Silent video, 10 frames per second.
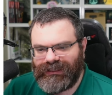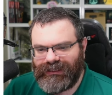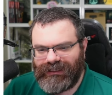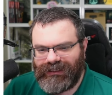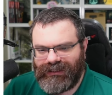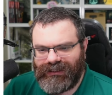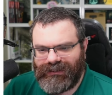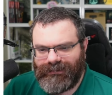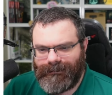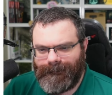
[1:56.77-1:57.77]

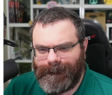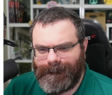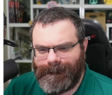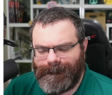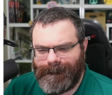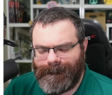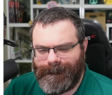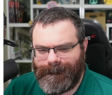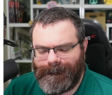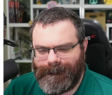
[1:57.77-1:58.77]

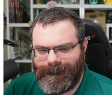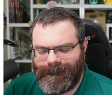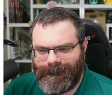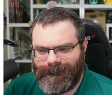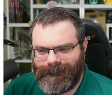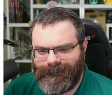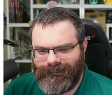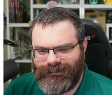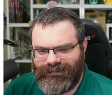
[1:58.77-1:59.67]
No one is speaking in this clip.